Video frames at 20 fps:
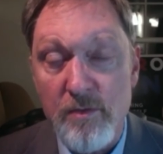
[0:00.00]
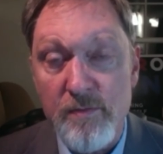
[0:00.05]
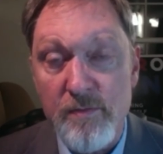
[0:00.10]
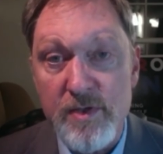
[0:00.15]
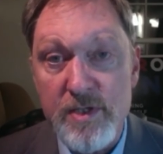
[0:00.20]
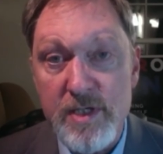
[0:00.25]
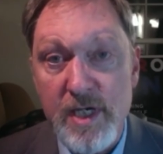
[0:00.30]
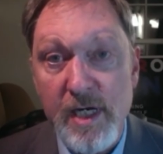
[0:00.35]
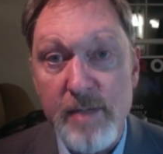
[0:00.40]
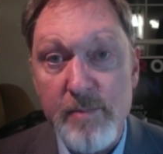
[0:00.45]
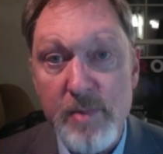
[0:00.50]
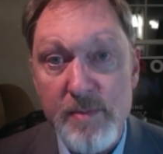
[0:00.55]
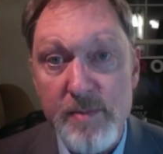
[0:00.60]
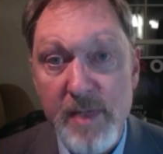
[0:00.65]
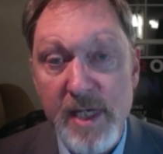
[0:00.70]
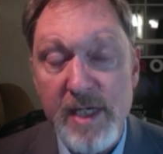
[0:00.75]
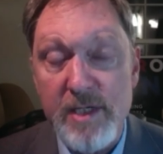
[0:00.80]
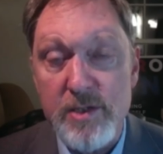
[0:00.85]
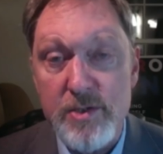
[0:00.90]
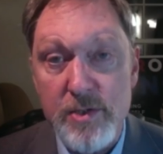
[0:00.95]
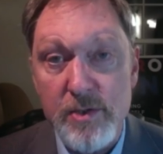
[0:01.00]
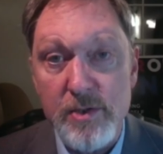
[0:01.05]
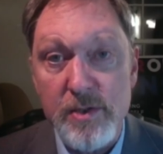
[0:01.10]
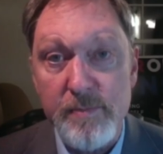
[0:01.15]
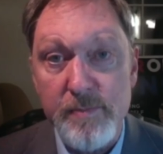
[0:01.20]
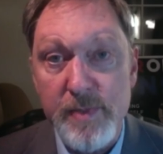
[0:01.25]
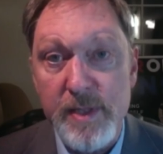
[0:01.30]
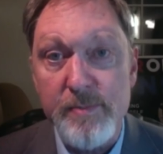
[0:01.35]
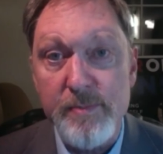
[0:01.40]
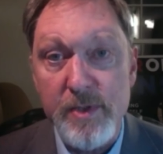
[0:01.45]
over time and make sure
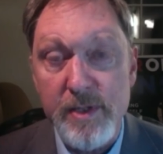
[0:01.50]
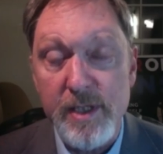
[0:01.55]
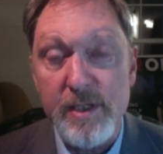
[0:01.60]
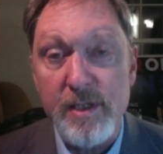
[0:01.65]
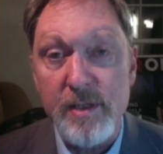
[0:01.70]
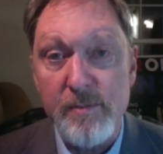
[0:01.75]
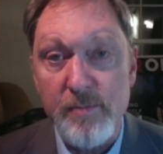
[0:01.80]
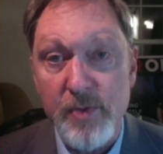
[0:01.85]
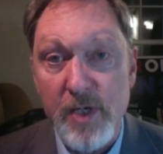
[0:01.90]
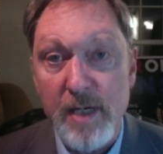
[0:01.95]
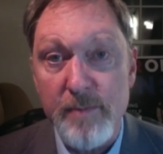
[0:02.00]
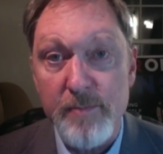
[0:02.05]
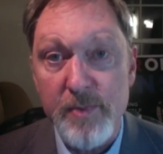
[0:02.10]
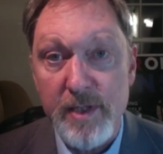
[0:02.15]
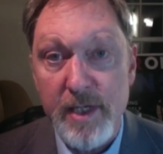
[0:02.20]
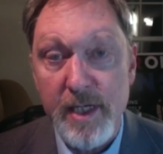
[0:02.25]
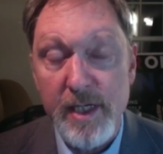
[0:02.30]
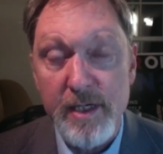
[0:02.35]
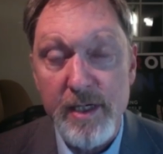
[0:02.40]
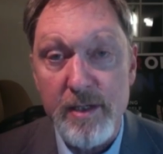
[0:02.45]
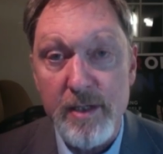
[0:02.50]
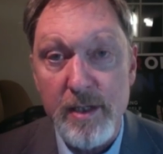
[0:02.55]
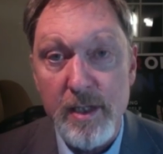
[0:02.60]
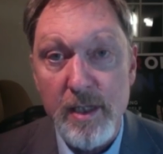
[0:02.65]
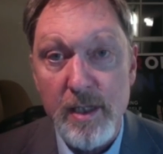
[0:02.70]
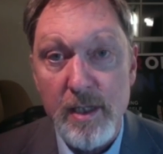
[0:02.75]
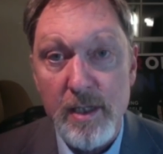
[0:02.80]
that people get the proper care.